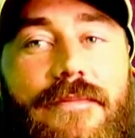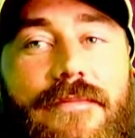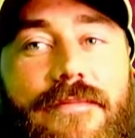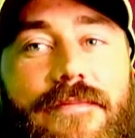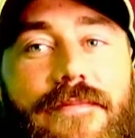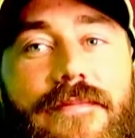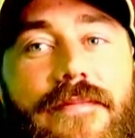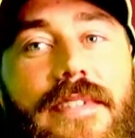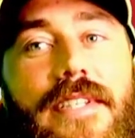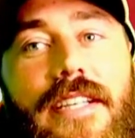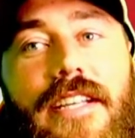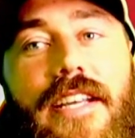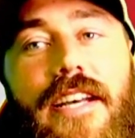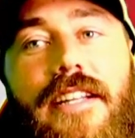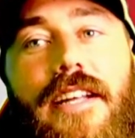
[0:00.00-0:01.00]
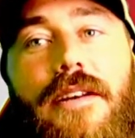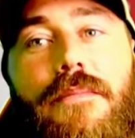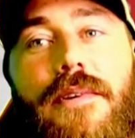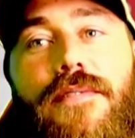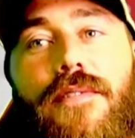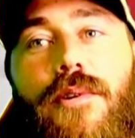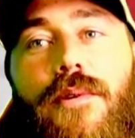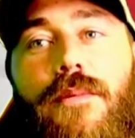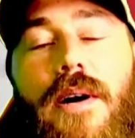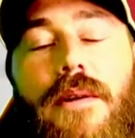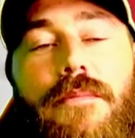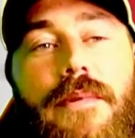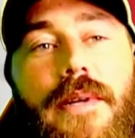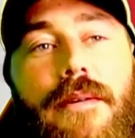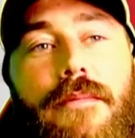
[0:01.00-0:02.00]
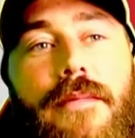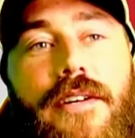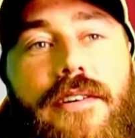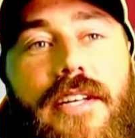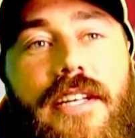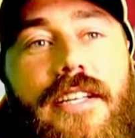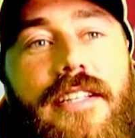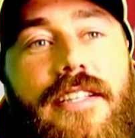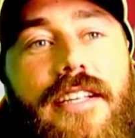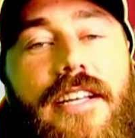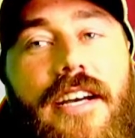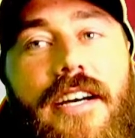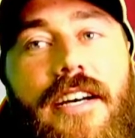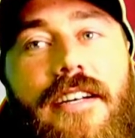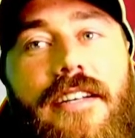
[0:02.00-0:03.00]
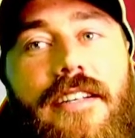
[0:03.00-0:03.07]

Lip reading: You get there before 1 p.m. I'll get you in the car.